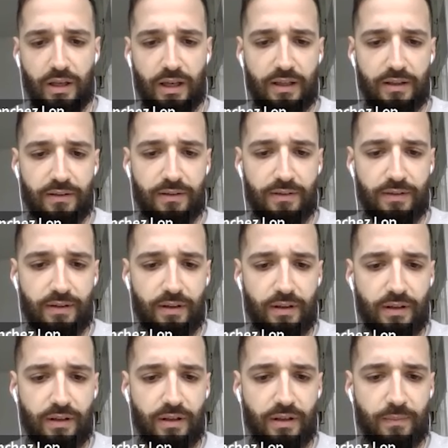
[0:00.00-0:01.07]
and
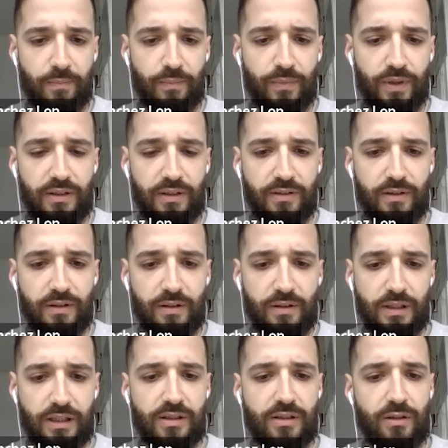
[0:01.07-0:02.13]
at a
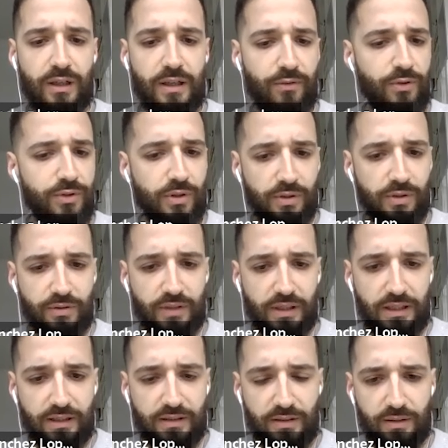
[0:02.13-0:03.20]
classical level, you also
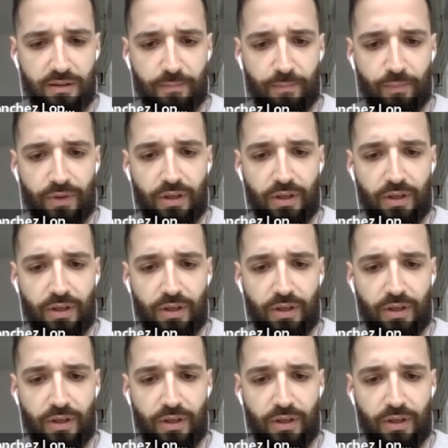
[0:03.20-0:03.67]
neglect the